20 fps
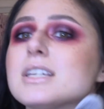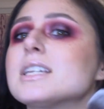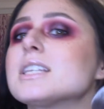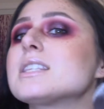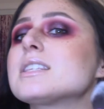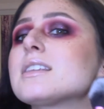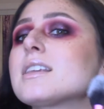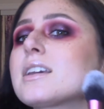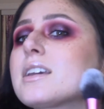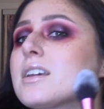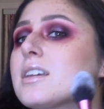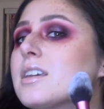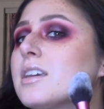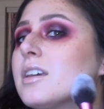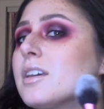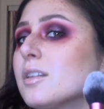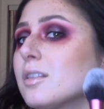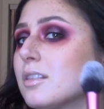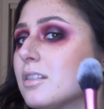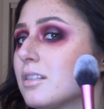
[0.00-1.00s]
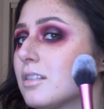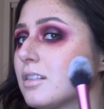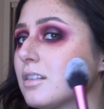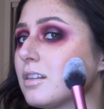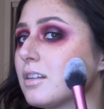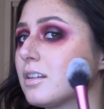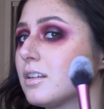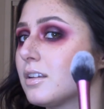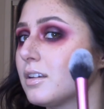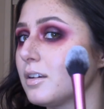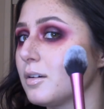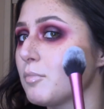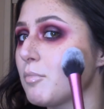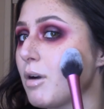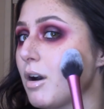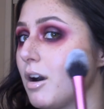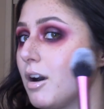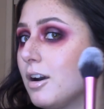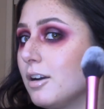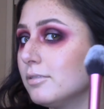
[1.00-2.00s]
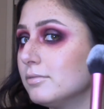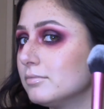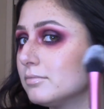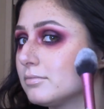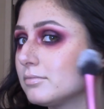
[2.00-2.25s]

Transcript: It's like a kitten paw.